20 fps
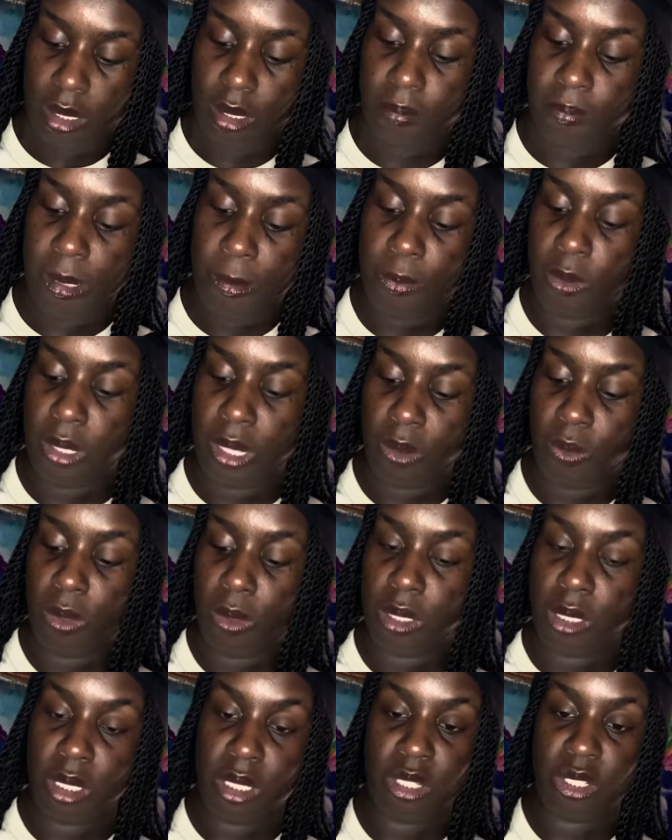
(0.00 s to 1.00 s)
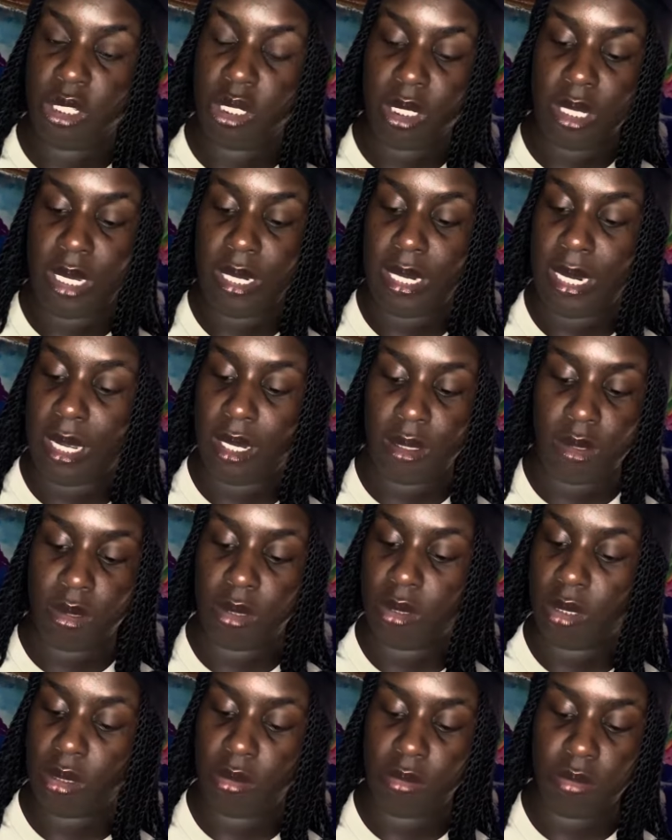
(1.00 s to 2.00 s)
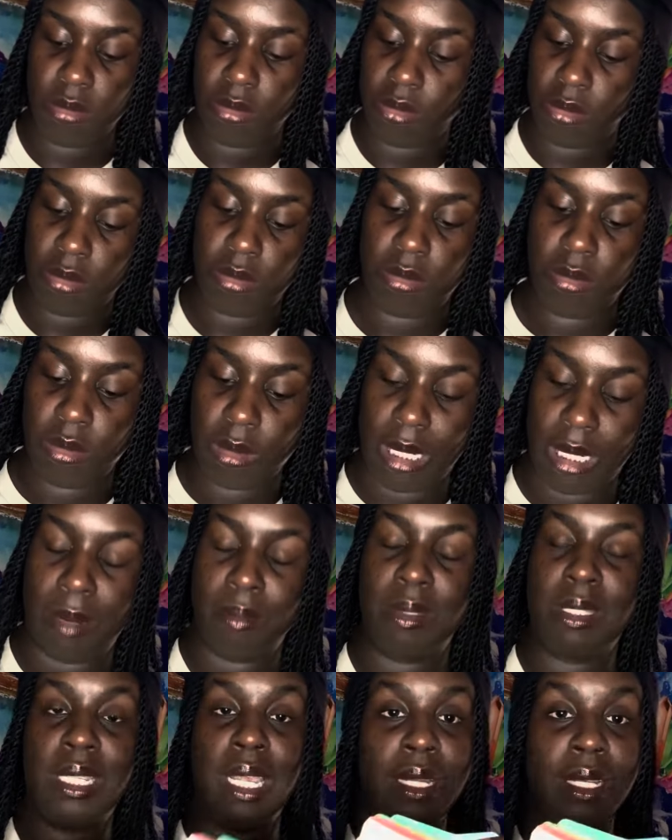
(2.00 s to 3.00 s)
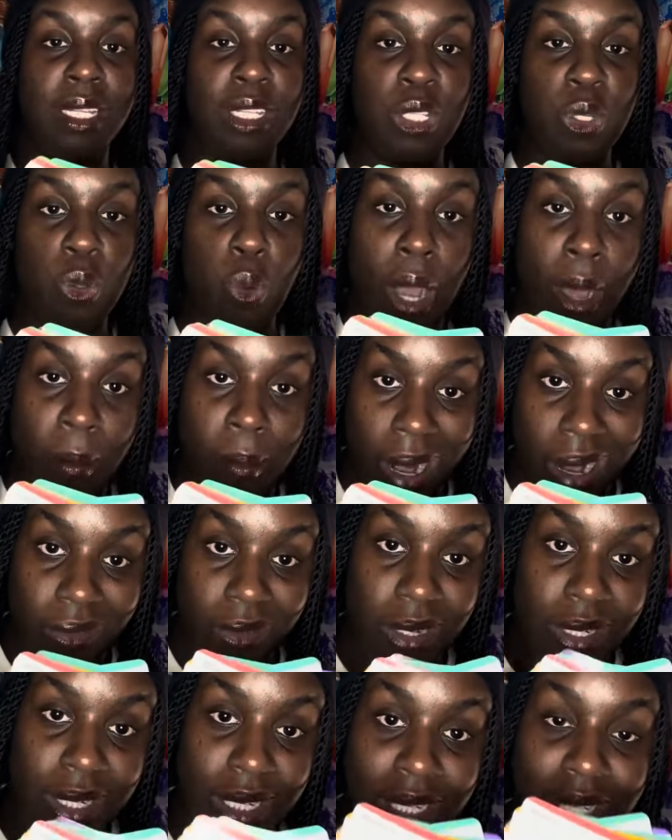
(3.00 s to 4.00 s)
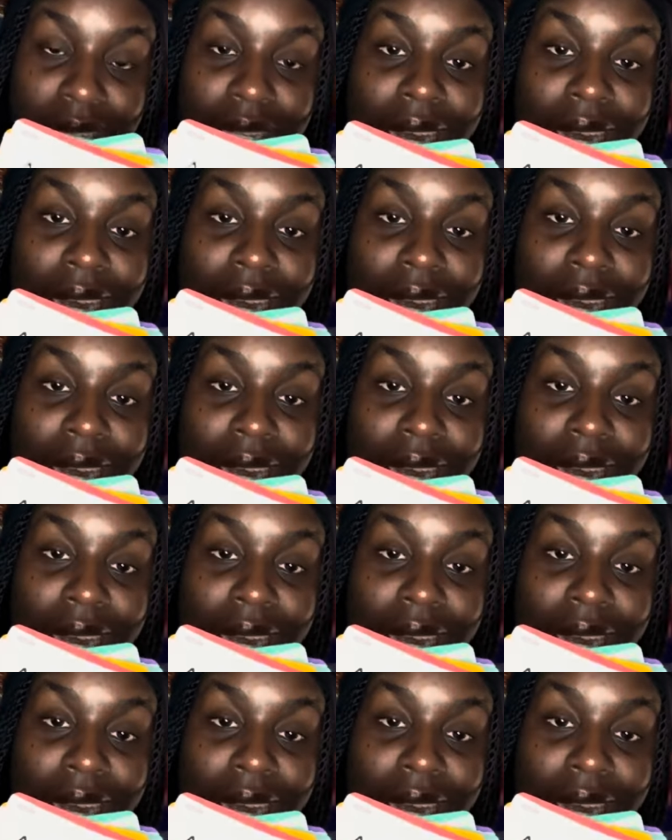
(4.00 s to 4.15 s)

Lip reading: People get wind of this shit. They not going, I'm telling you, America,